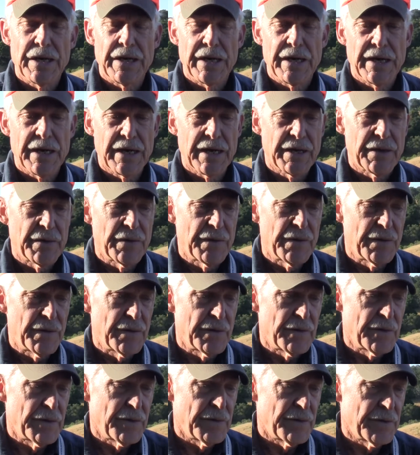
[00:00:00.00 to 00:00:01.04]
and
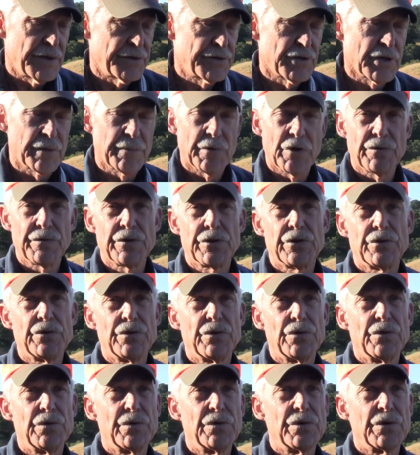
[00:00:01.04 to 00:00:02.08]
they took him over
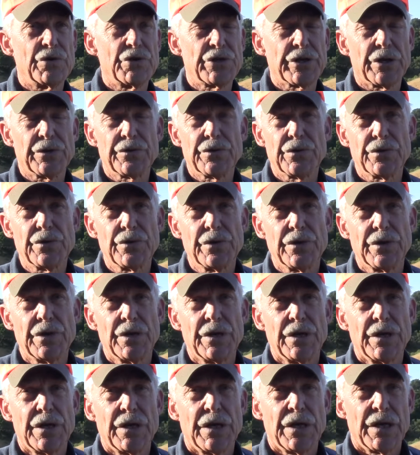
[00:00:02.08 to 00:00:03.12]
to a shelter
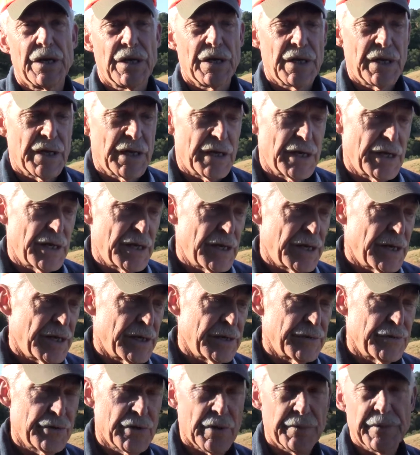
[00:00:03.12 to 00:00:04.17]

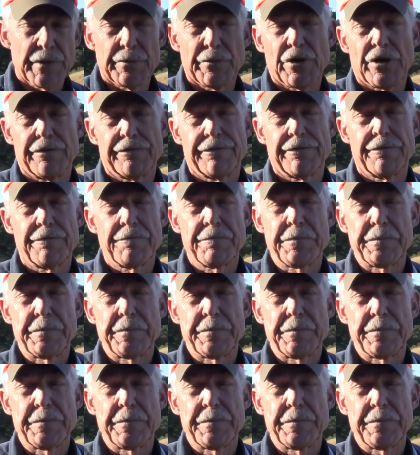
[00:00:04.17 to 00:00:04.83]
and dumped him off.